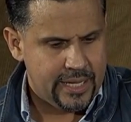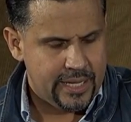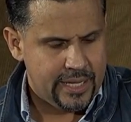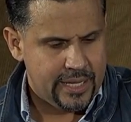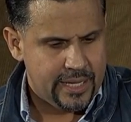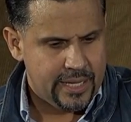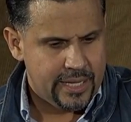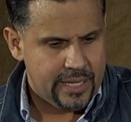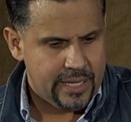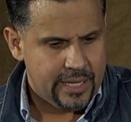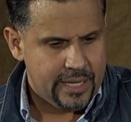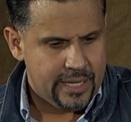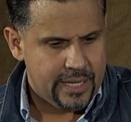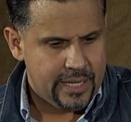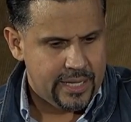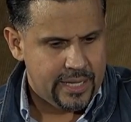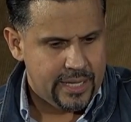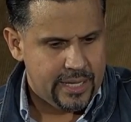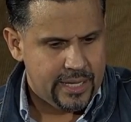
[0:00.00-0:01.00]

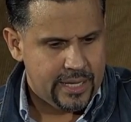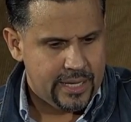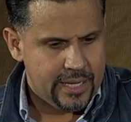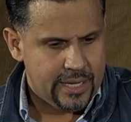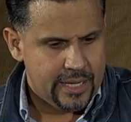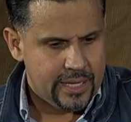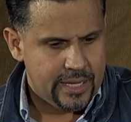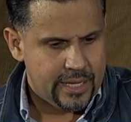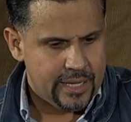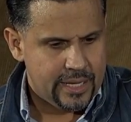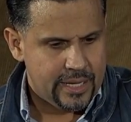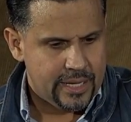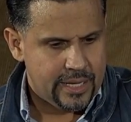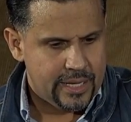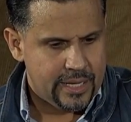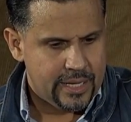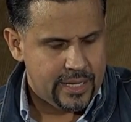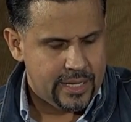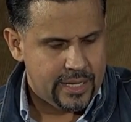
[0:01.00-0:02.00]

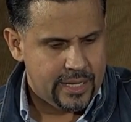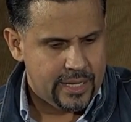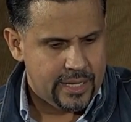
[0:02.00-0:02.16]
Nobody speaks.